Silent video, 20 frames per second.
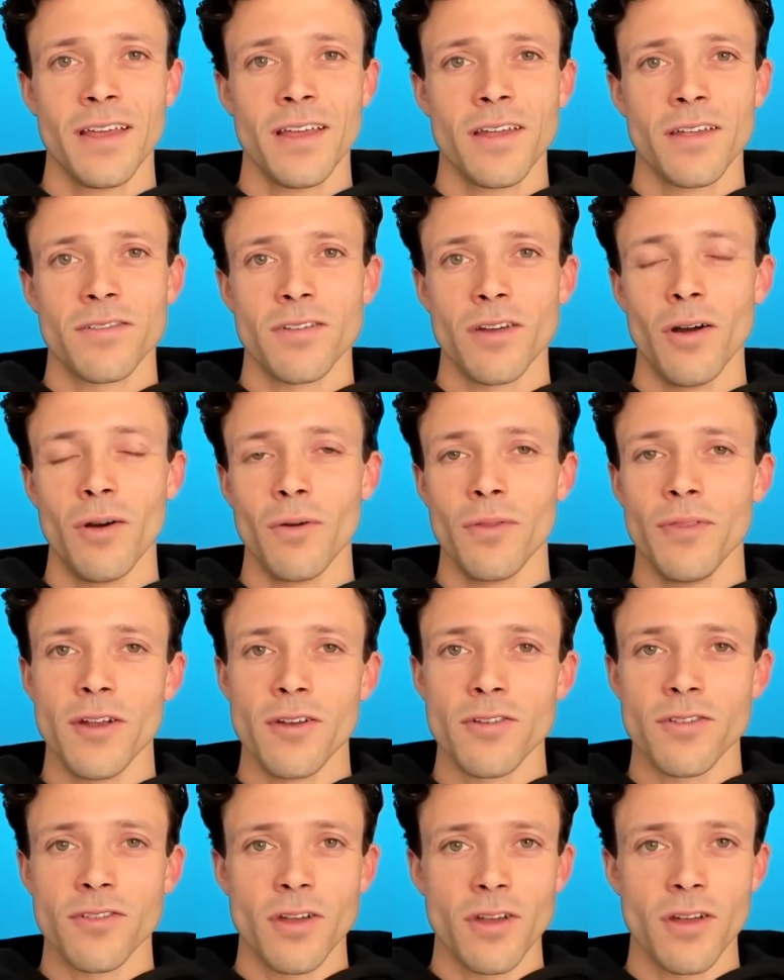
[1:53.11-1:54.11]
So
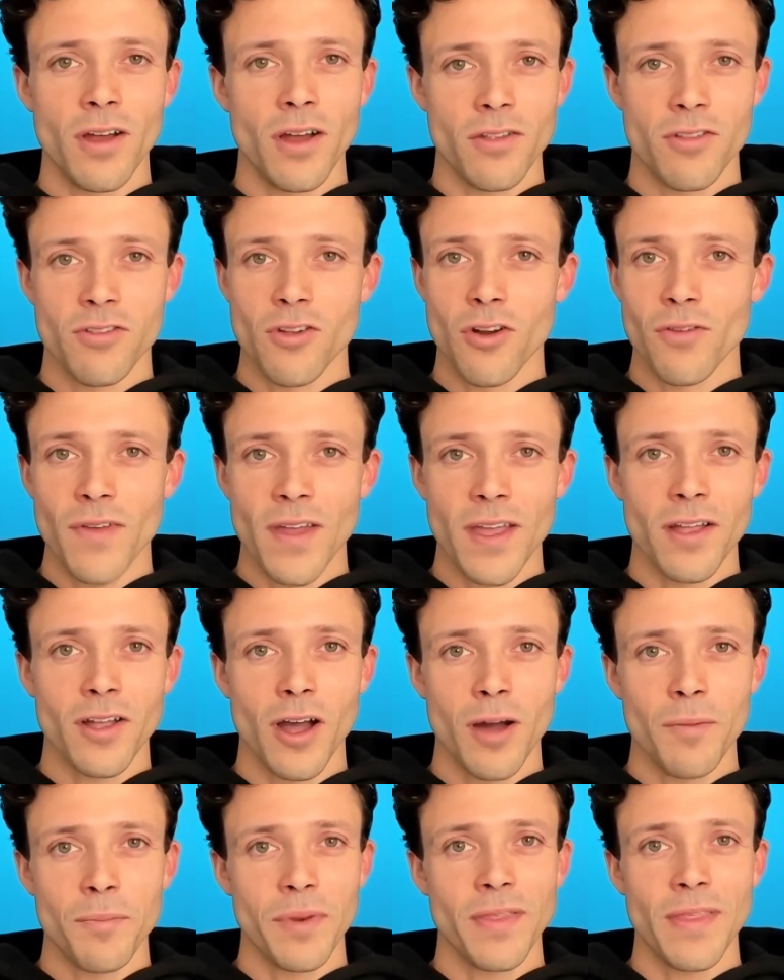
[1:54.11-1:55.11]
there's a surveying
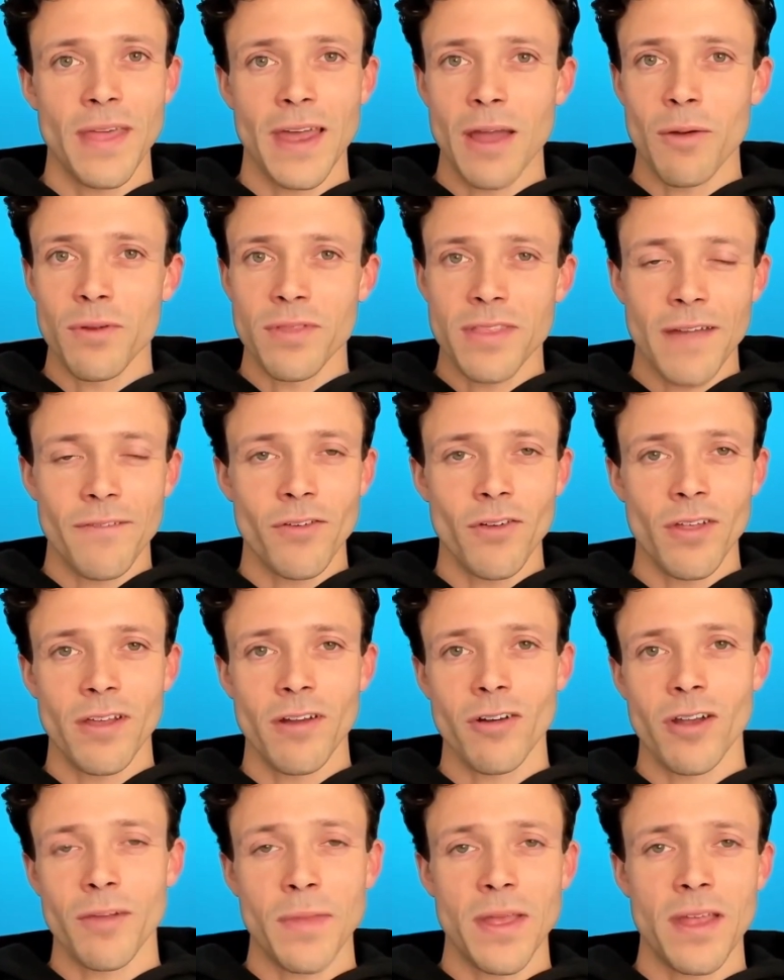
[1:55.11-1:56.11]
company that I would definitely
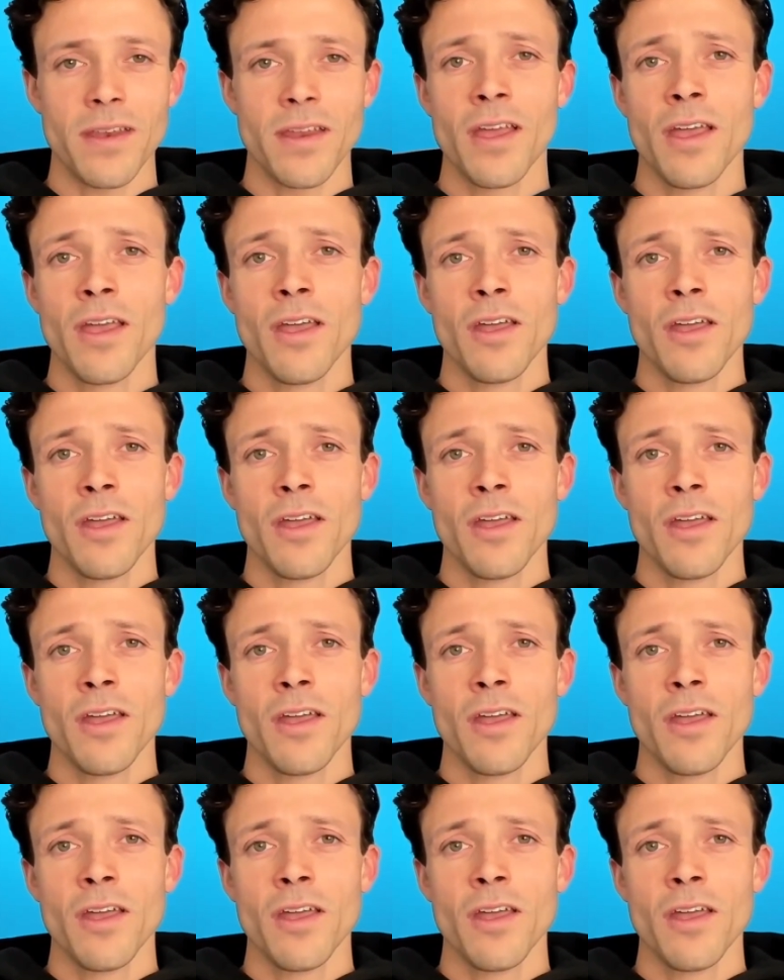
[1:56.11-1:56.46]
recommend.